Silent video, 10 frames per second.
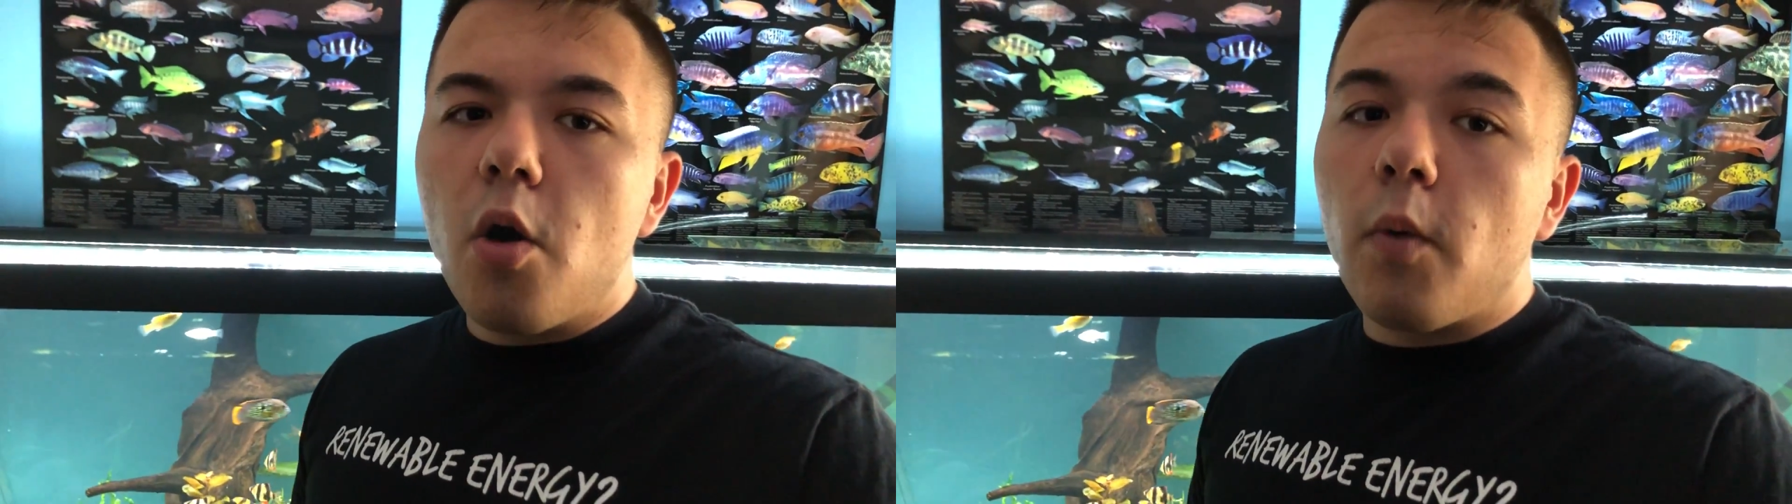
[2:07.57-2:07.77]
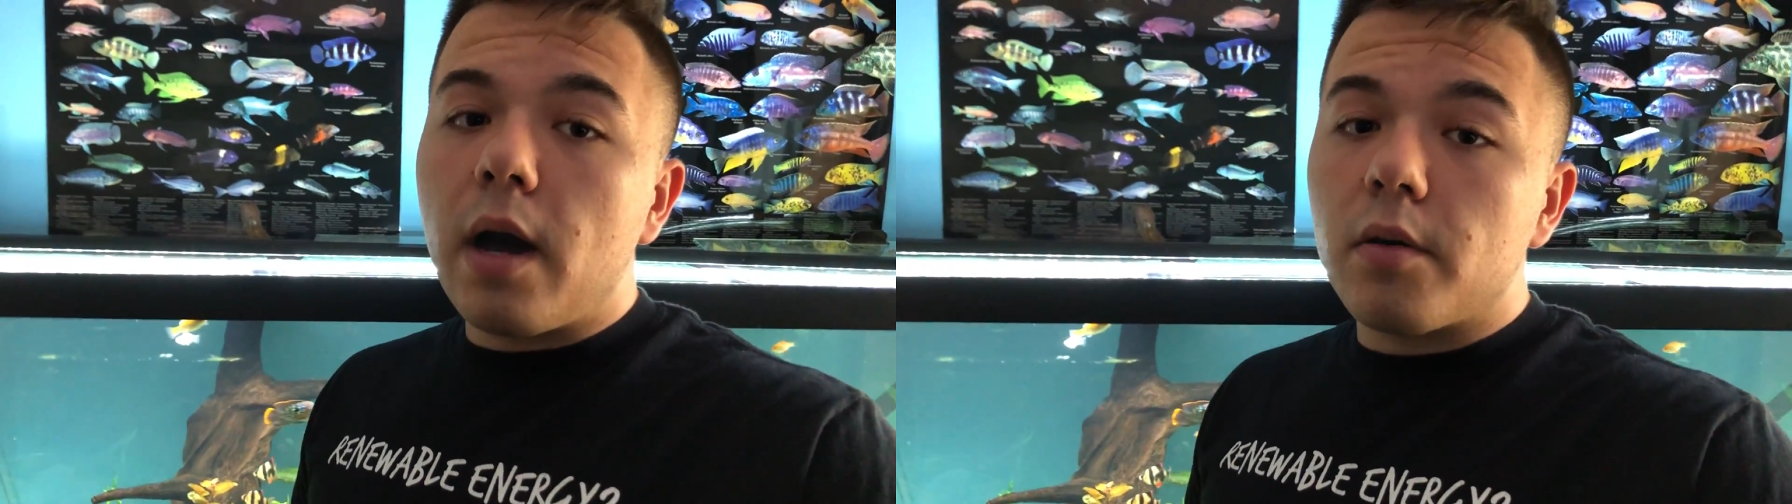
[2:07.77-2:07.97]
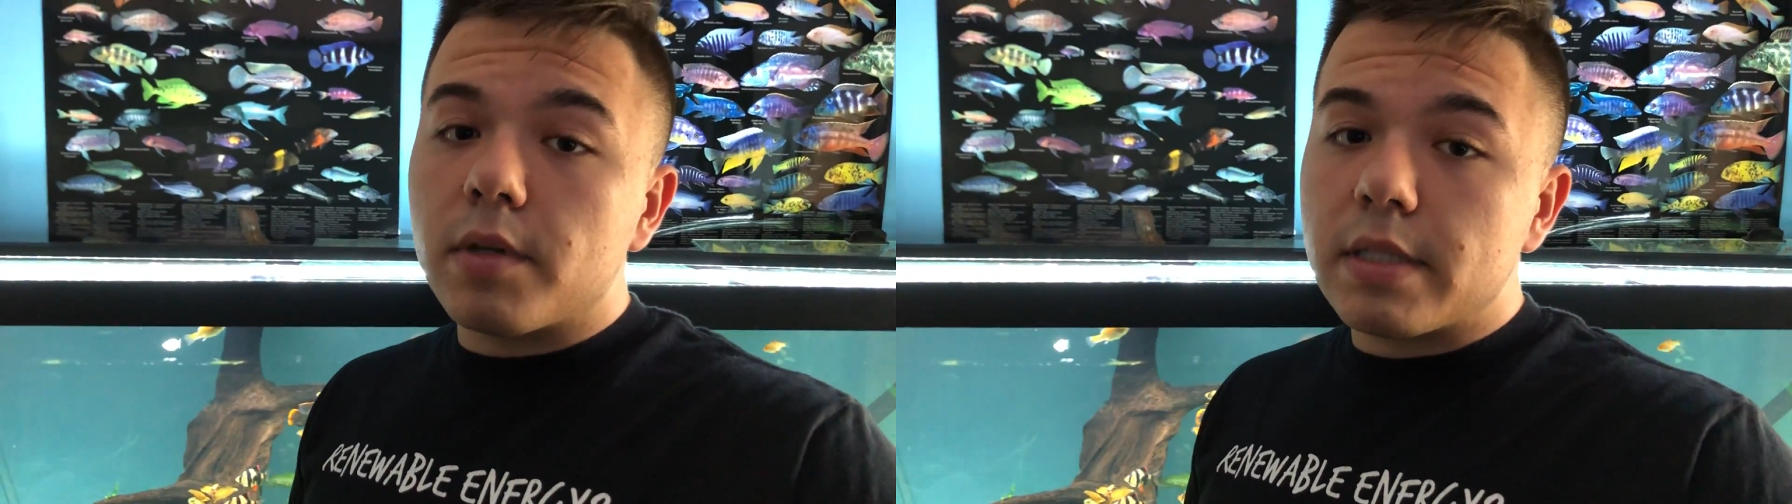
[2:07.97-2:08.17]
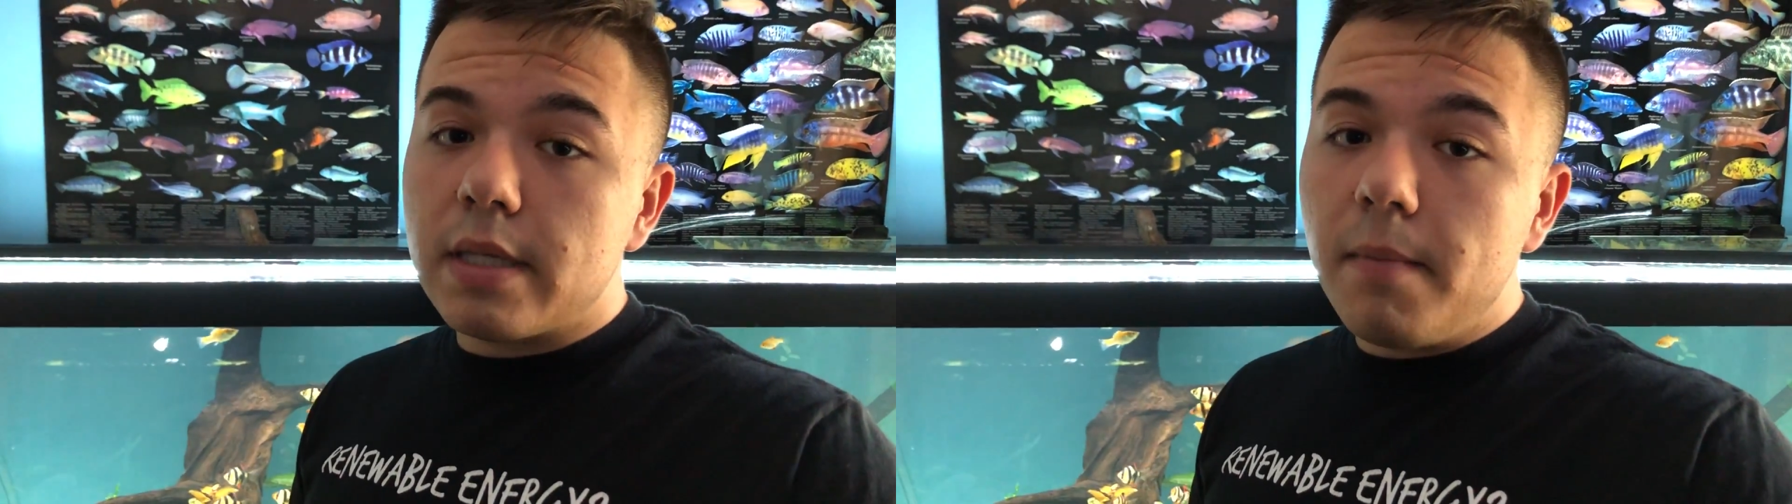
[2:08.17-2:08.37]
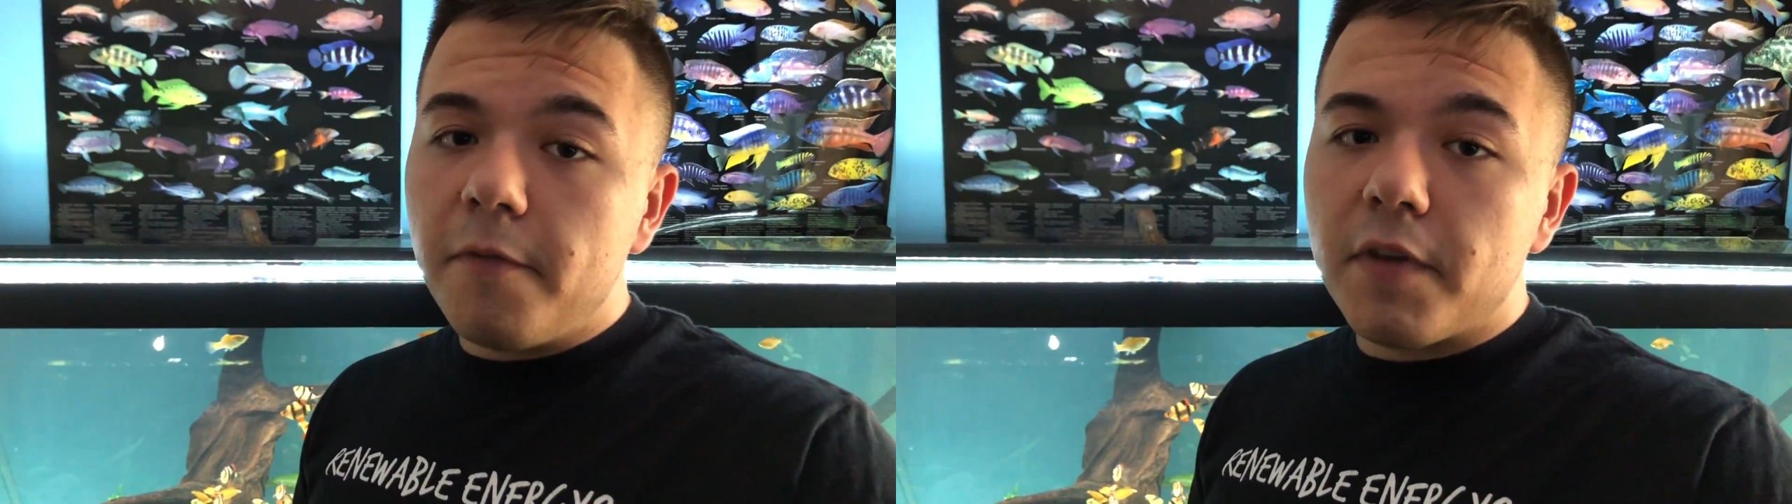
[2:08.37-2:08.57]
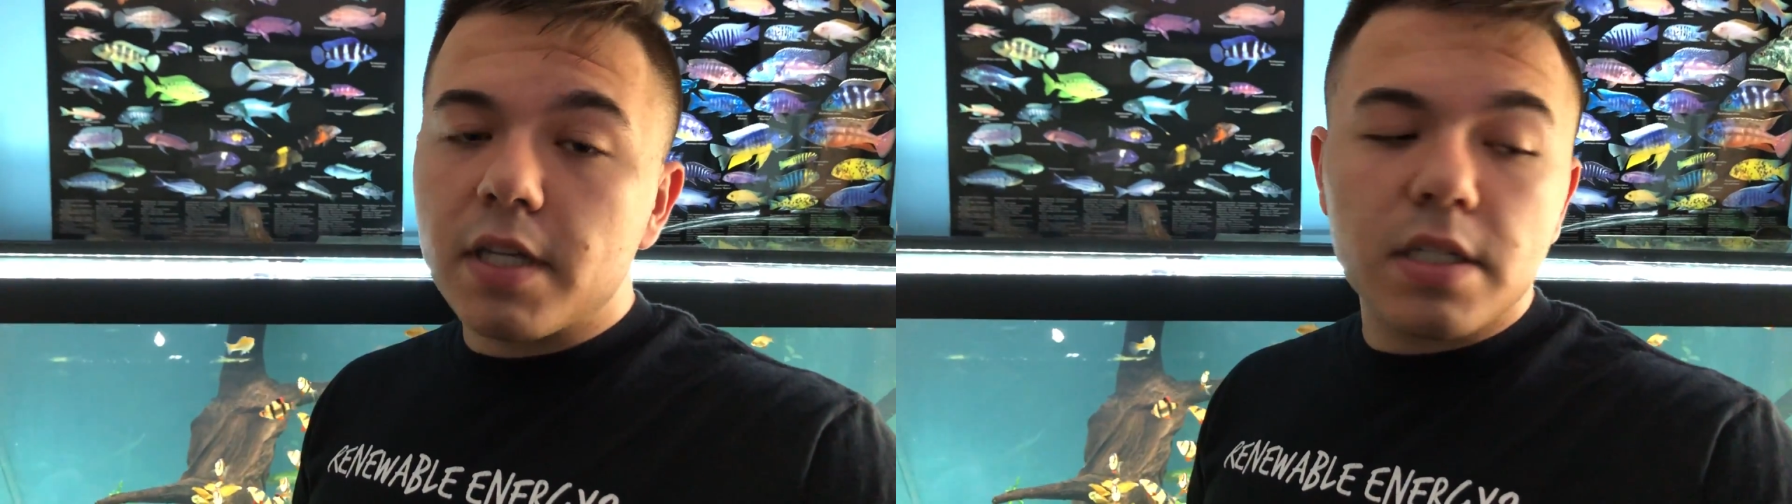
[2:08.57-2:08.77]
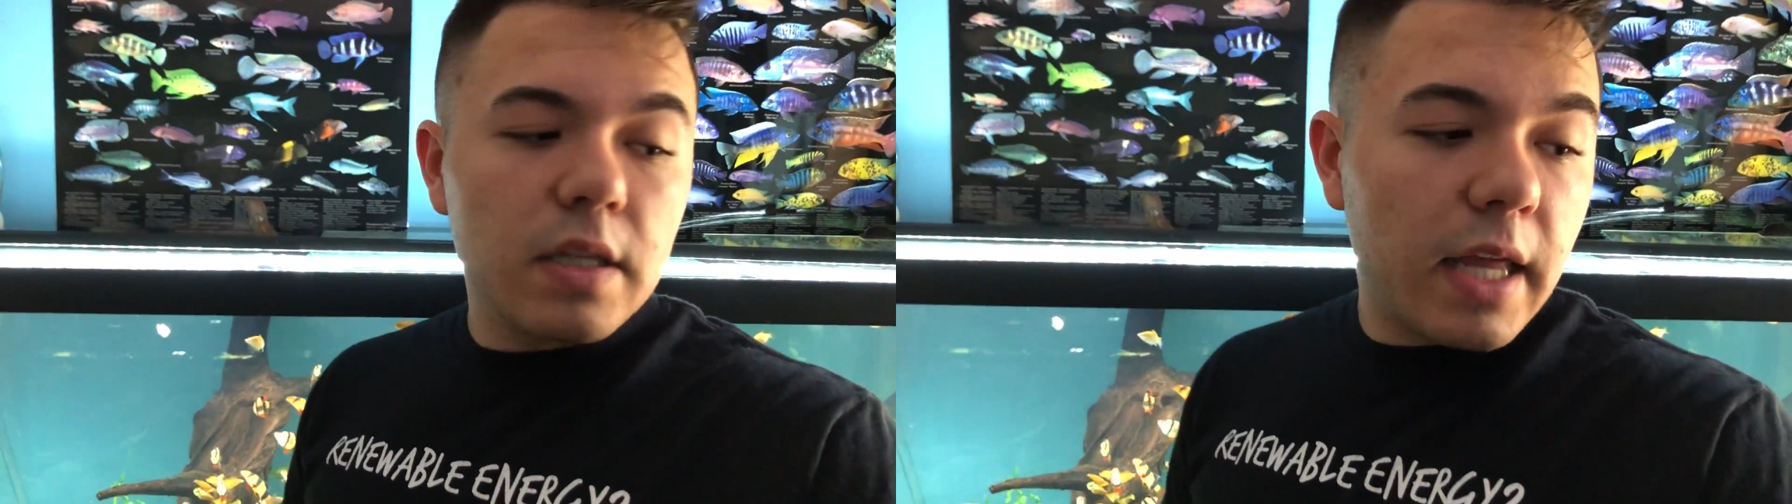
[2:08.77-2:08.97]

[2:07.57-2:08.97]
While with some fish,